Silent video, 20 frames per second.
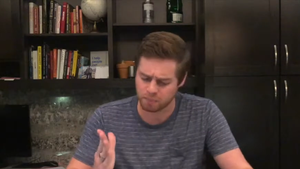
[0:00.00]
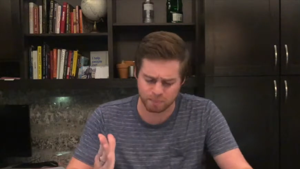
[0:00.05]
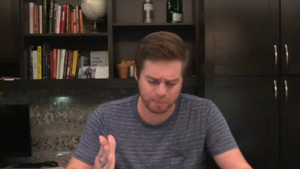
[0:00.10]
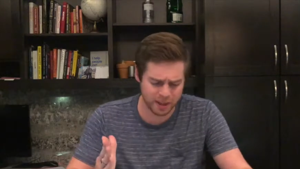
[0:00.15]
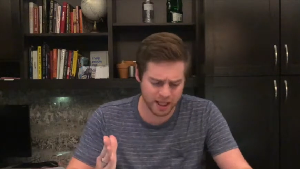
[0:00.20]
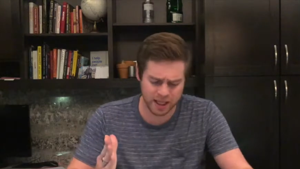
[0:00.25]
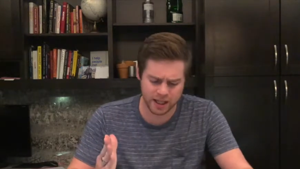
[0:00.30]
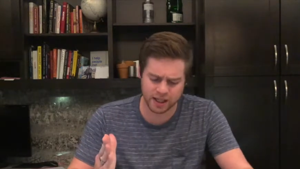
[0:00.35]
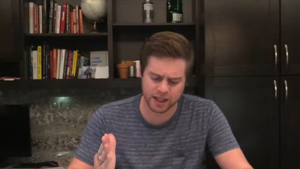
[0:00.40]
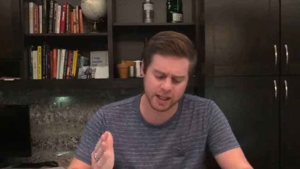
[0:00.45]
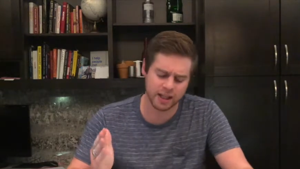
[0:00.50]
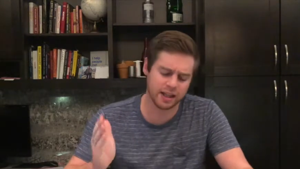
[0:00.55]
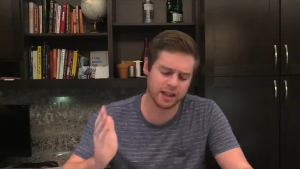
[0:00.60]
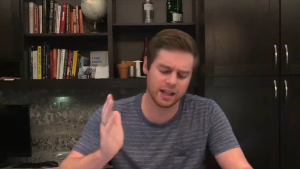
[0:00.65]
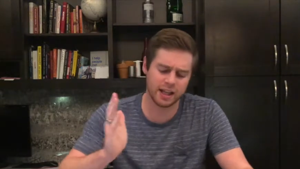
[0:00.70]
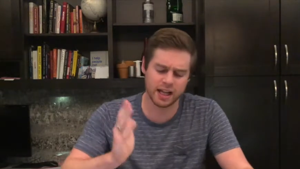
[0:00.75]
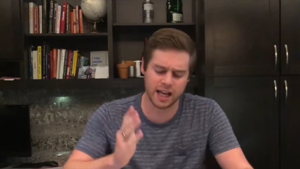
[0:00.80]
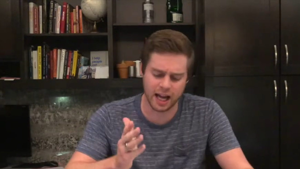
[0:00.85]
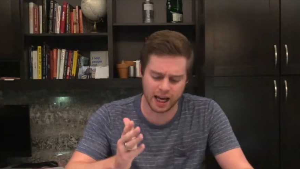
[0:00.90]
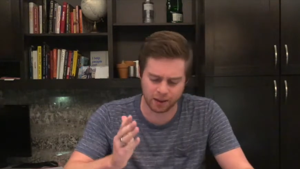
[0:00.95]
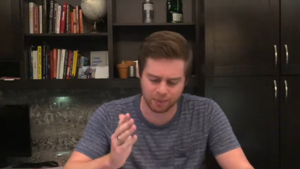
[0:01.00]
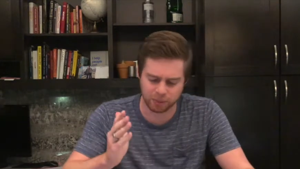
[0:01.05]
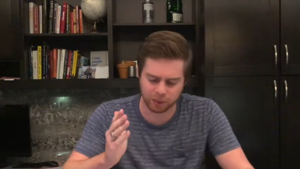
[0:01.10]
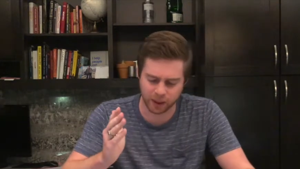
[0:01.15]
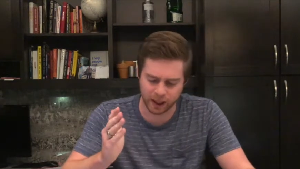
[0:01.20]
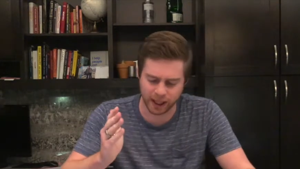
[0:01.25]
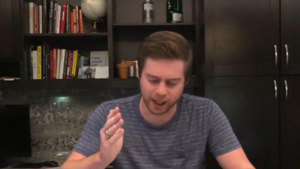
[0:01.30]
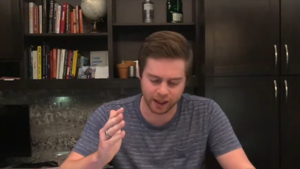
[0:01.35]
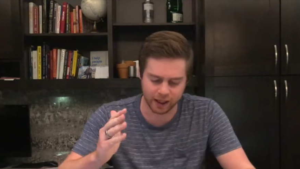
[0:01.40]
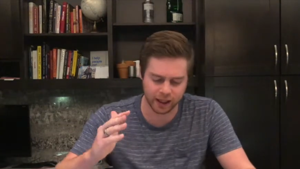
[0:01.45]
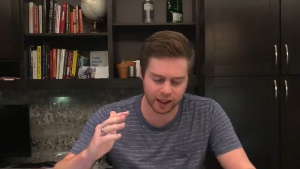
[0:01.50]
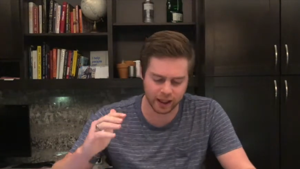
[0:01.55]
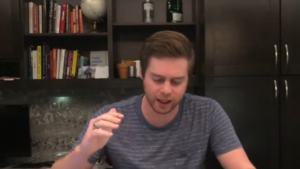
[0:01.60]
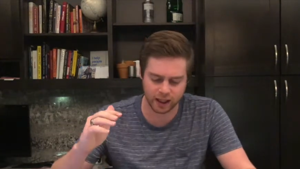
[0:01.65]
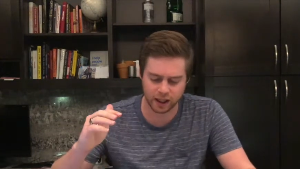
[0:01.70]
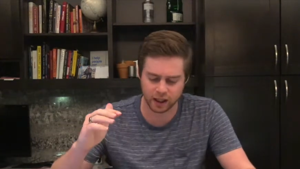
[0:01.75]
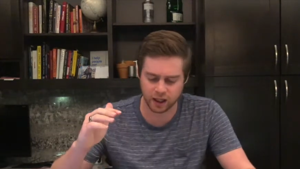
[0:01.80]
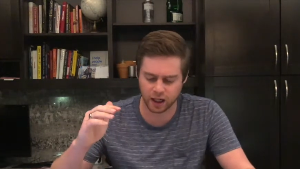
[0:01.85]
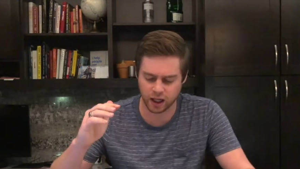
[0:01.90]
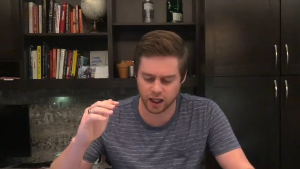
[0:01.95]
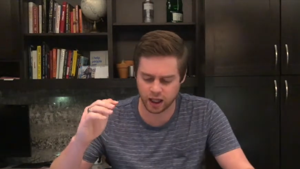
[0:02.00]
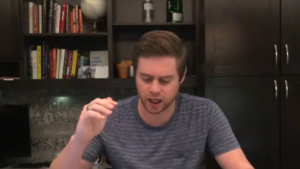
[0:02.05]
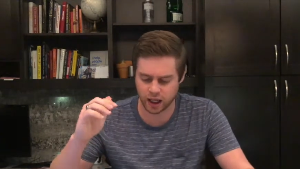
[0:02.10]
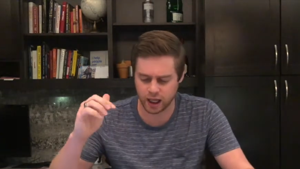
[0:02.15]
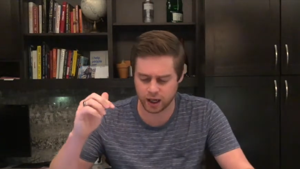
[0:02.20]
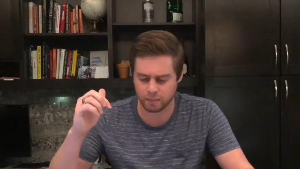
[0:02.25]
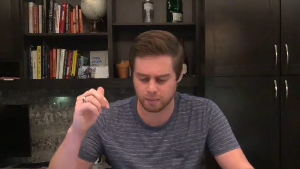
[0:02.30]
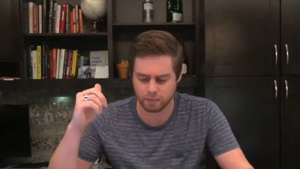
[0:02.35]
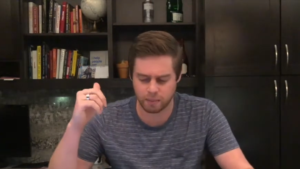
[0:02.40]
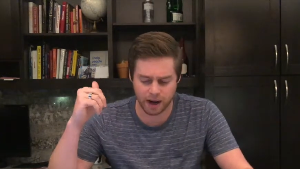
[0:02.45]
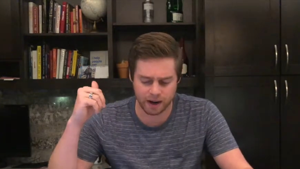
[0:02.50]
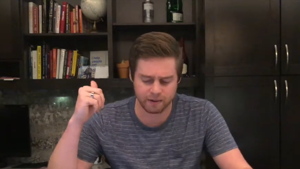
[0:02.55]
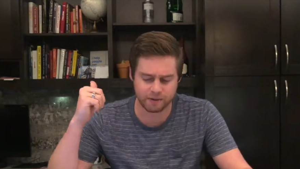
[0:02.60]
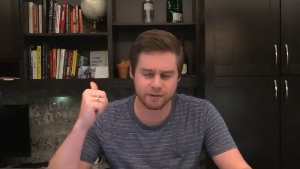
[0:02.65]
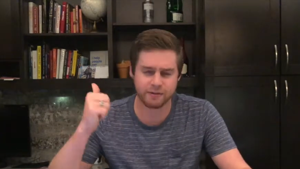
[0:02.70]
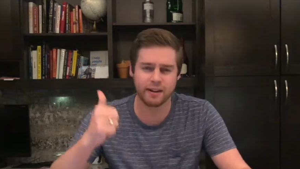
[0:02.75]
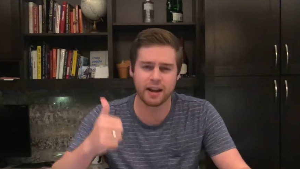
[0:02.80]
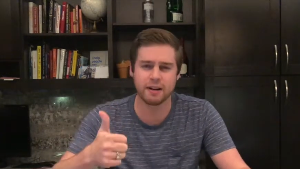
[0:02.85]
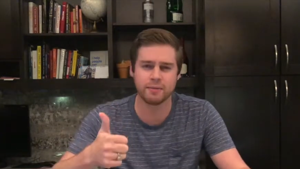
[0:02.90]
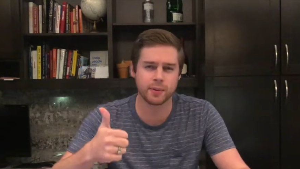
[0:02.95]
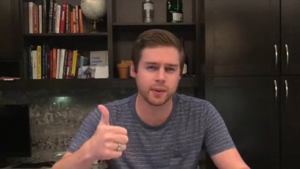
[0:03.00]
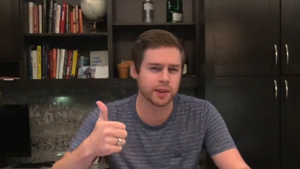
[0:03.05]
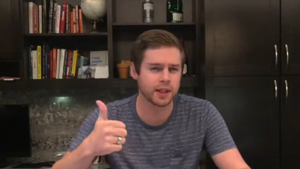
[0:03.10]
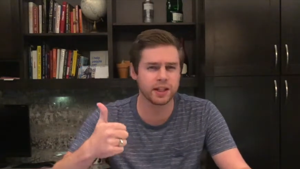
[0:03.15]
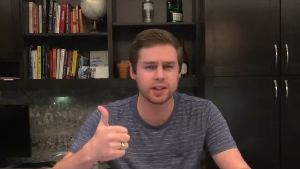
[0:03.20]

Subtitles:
Beet, then eggplant. My favorite,